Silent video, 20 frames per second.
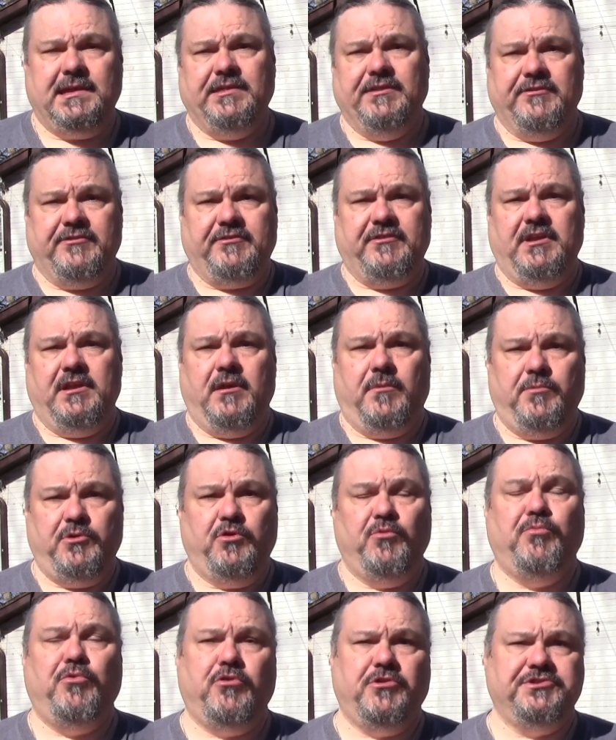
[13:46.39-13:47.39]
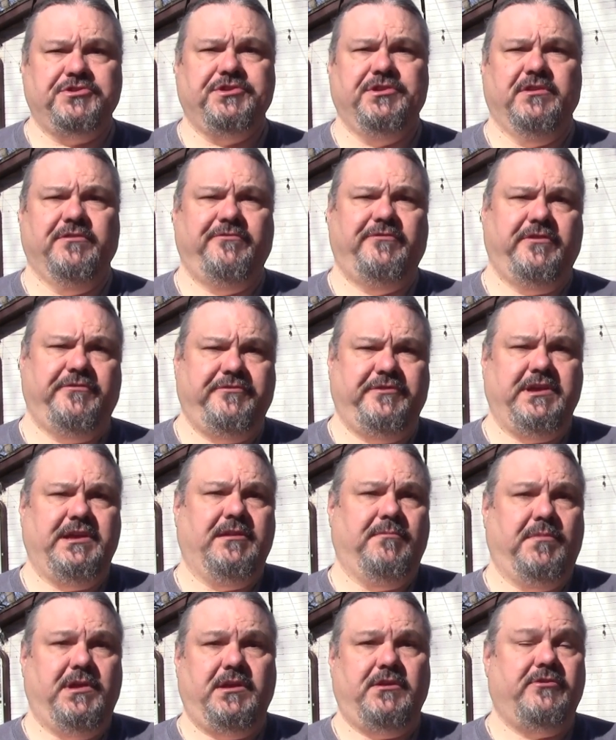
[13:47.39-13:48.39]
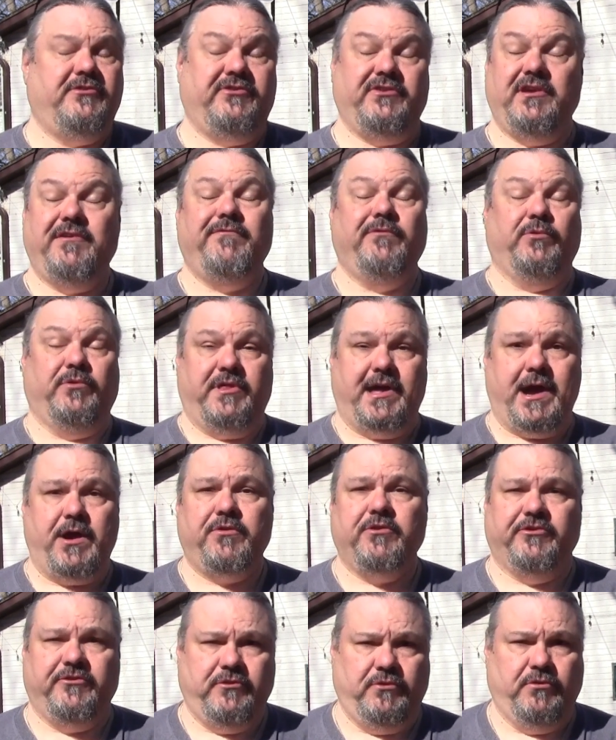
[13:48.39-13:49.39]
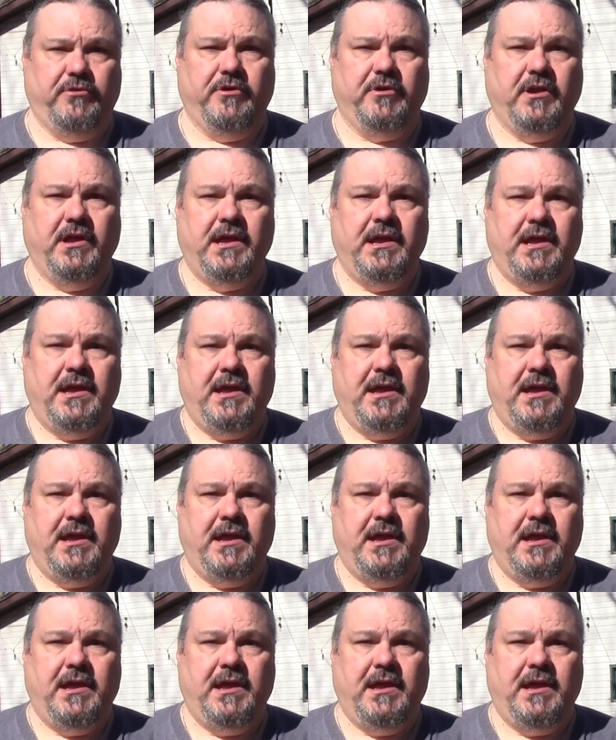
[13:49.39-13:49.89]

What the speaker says: In the CW portion of 15 meters, even without a tuner,